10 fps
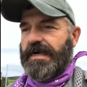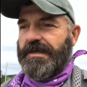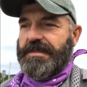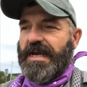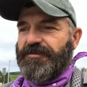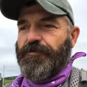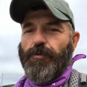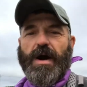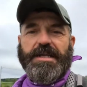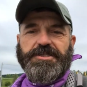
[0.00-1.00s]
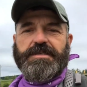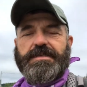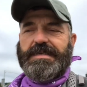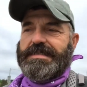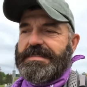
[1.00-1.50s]
Thanks for
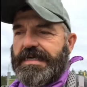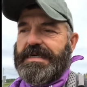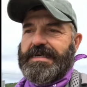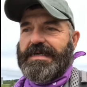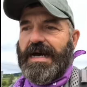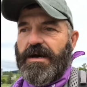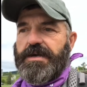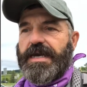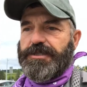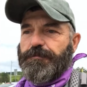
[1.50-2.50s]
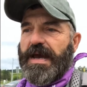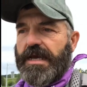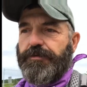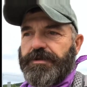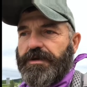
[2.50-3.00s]
watching, and I'll catch
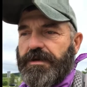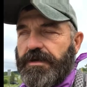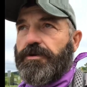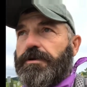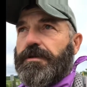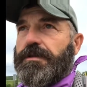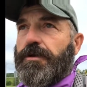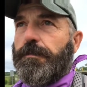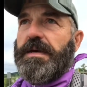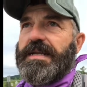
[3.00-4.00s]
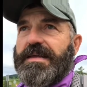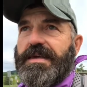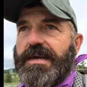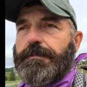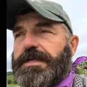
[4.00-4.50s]
back with you here in a little bit. I
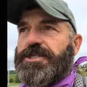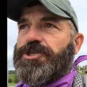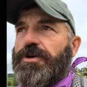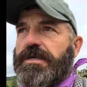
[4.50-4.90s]
think I'm going to show you